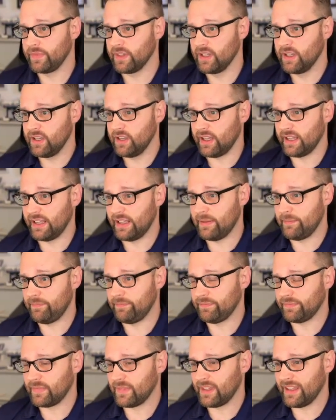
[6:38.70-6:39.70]

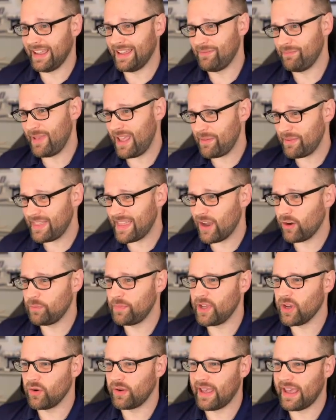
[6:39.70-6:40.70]
and maybe that would be
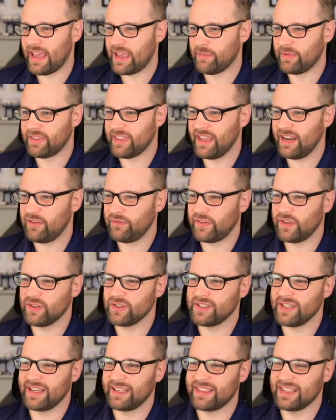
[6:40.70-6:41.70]
okay. But then it feels
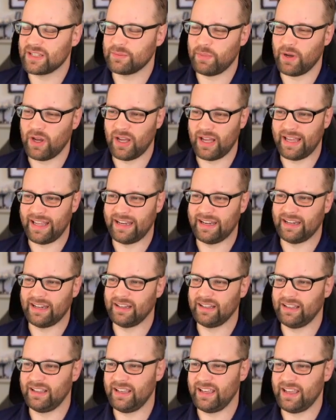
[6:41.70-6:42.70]
like this pawn
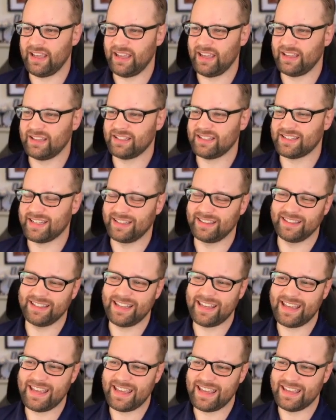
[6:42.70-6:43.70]

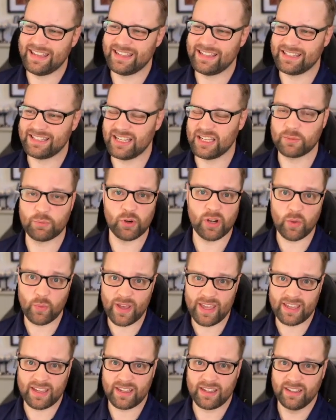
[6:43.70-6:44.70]
suddenly is pretty
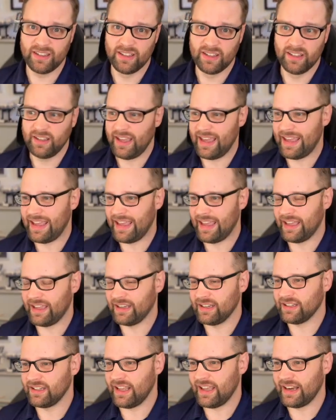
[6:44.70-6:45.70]
weak,
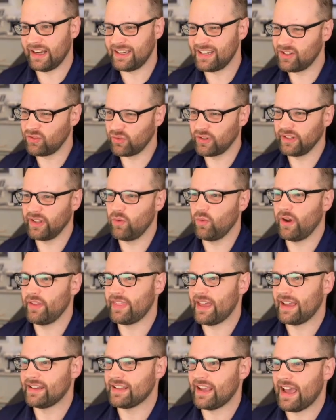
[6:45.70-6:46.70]
and I didn't really want
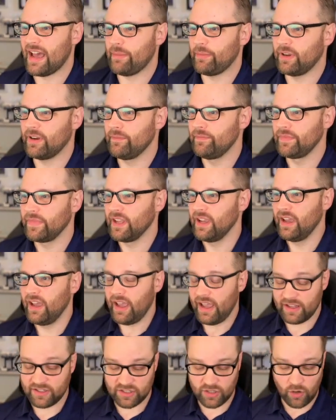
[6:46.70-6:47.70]
that to happen.
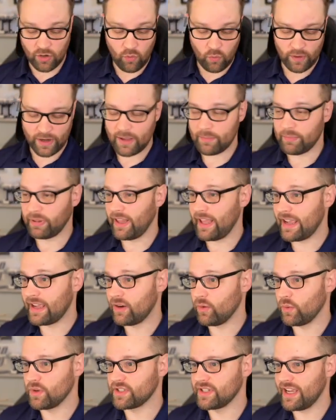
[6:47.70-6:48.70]
And so what I played
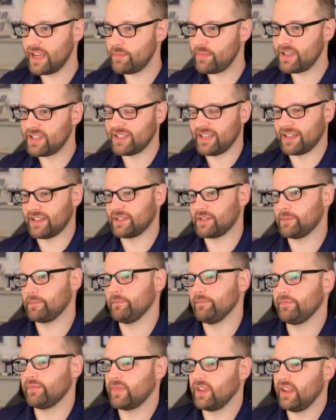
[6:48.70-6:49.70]
was knight b6,
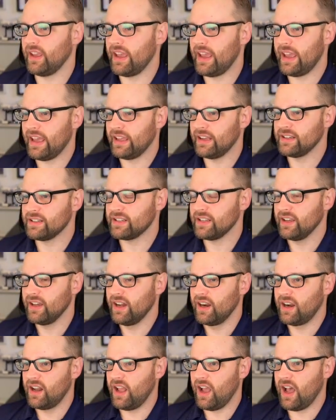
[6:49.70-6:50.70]
and
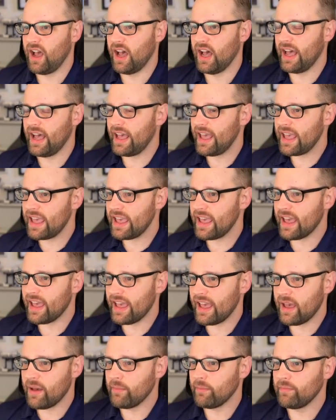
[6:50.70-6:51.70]
I
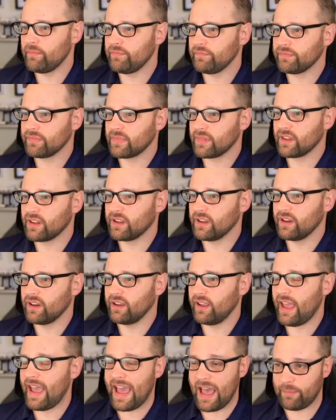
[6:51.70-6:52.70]
am
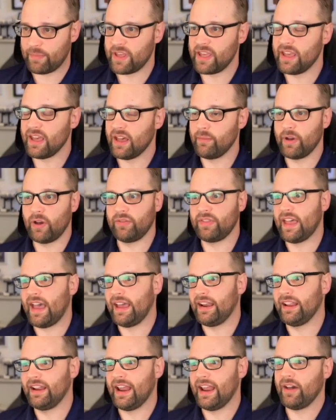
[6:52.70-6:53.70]
happy about that
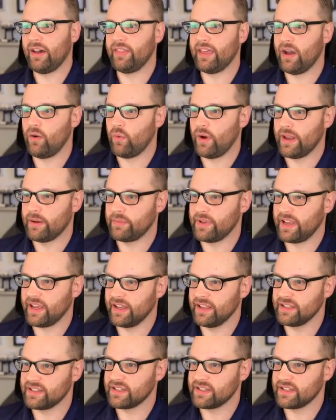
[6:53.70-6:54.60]
and how that went, because